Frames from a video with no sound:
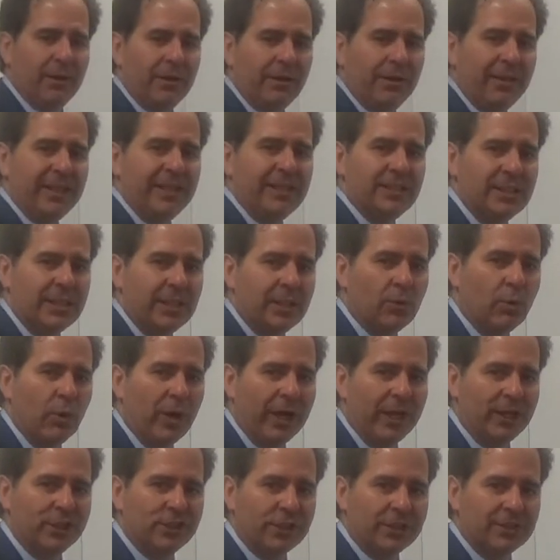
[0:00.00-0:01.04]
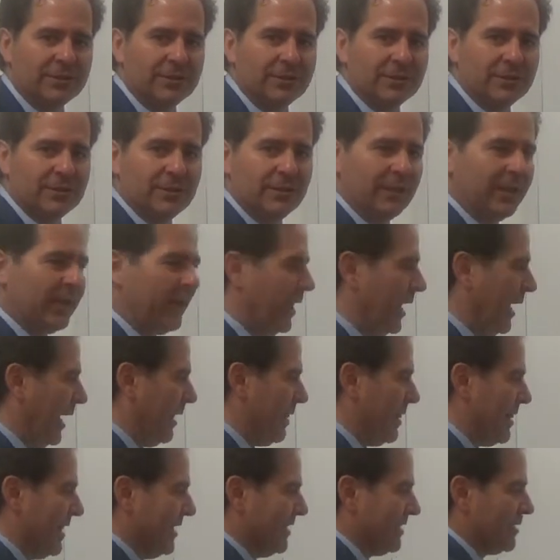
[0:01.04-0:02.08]
these equations
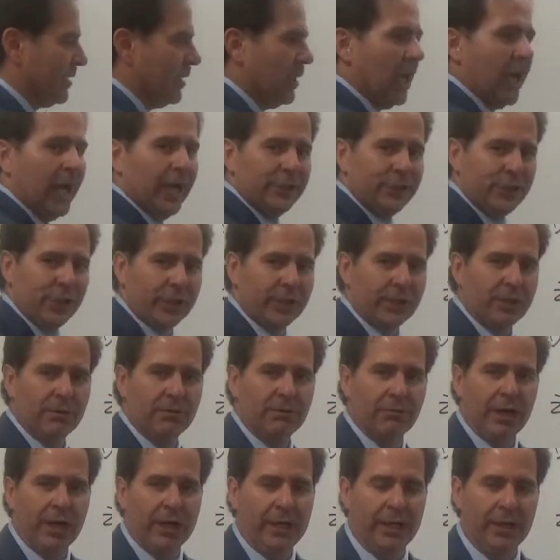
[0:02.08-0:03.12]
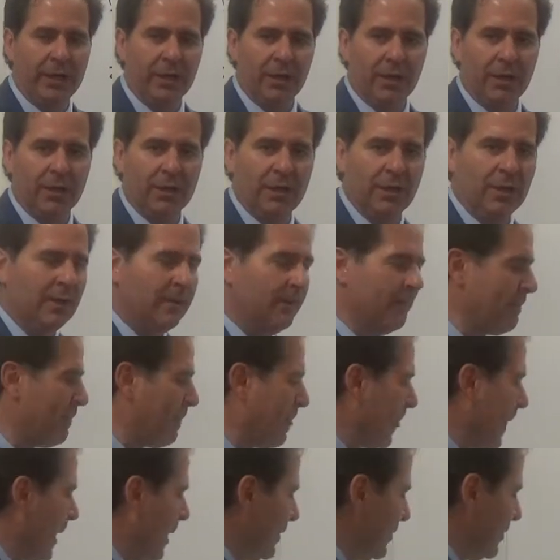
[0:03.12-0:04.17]
and this logic right here.
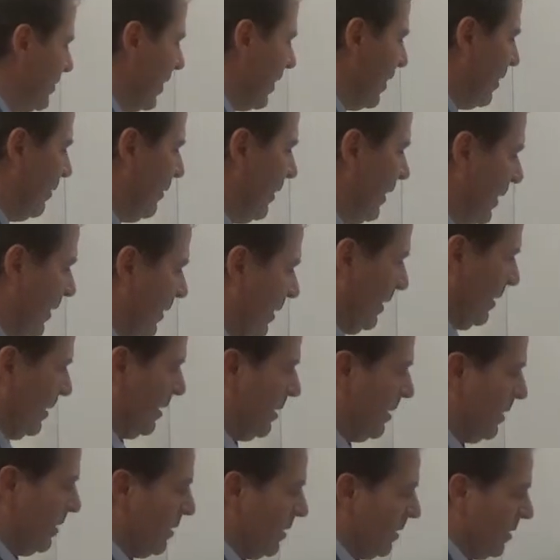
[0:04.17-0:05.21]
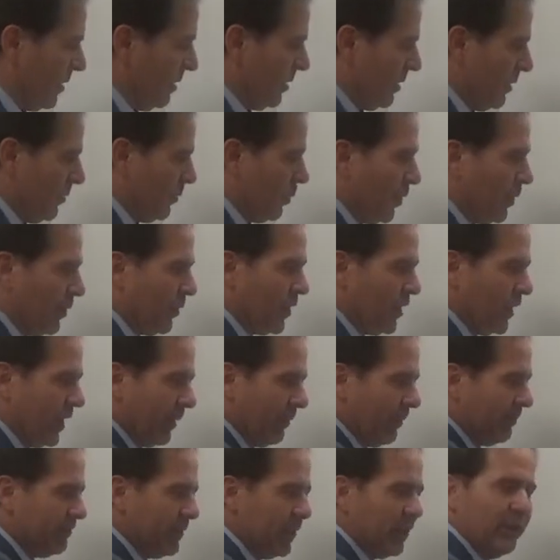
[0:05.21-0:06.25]
So I'm
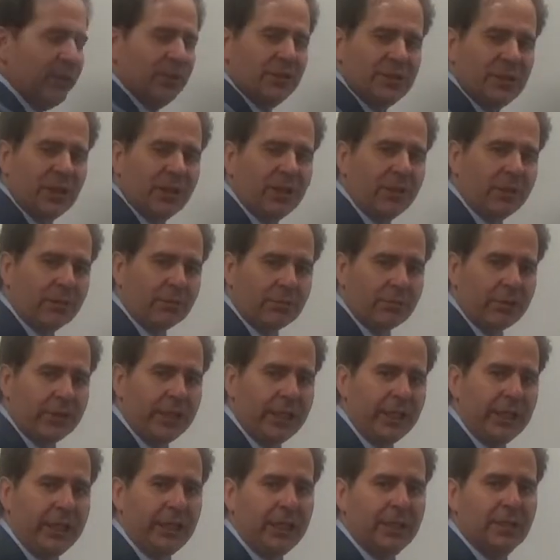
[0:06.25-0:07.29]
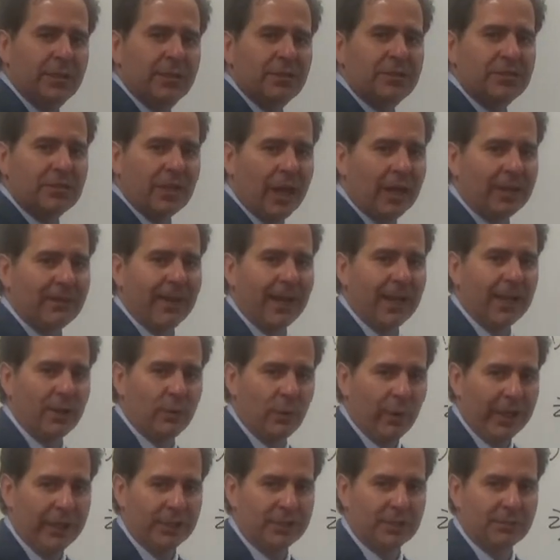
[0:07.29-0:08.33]
going to use the 3 stock
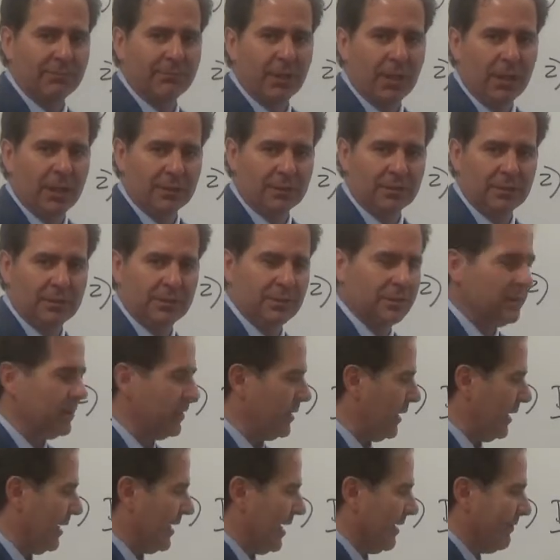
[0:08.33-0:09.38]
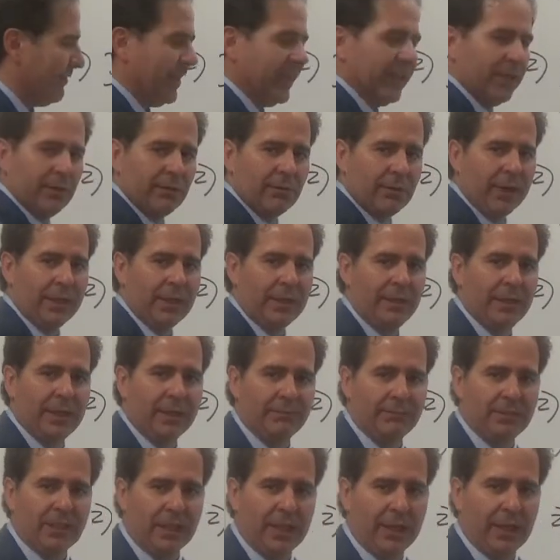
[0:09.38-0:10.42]
valuation models, and I've integrated
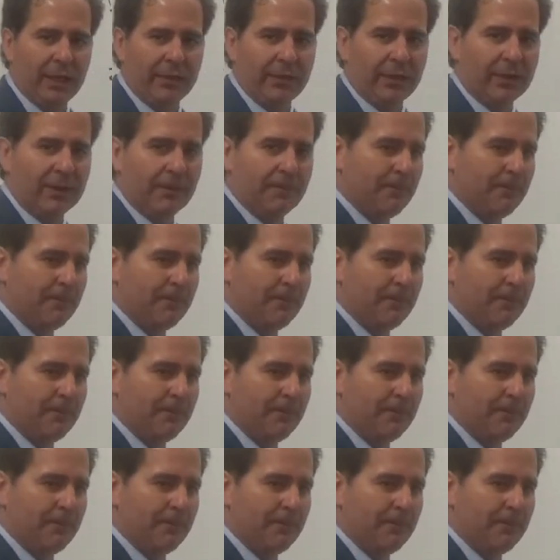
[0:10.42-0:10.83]
them together.